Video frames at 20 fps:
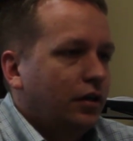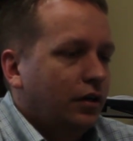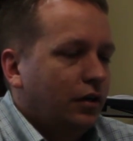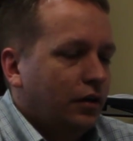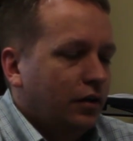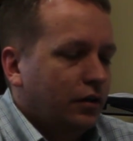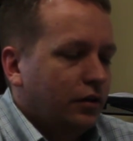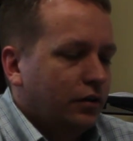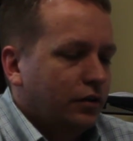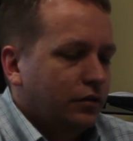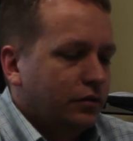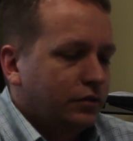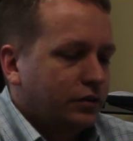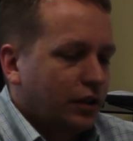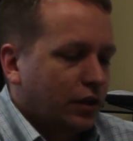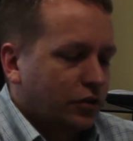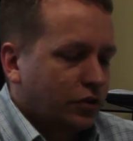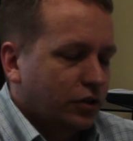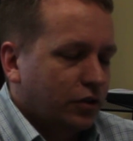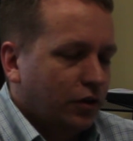It's
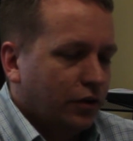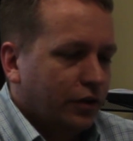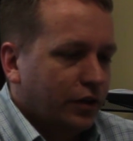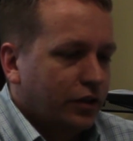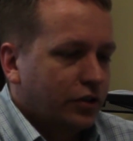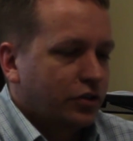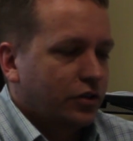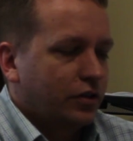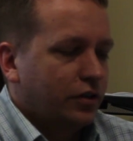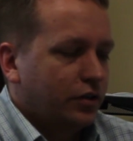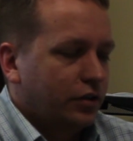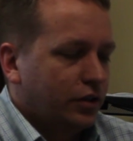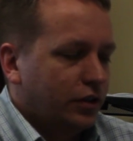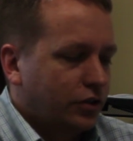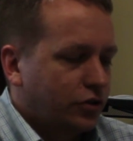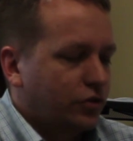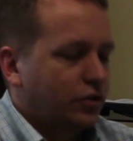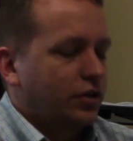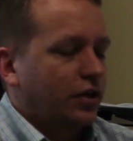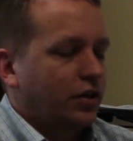actually called
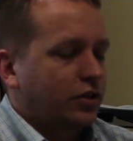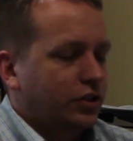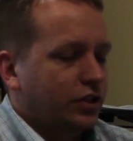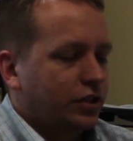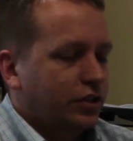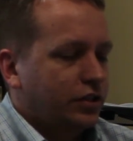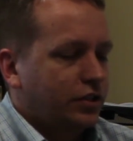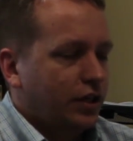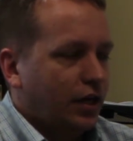Introduction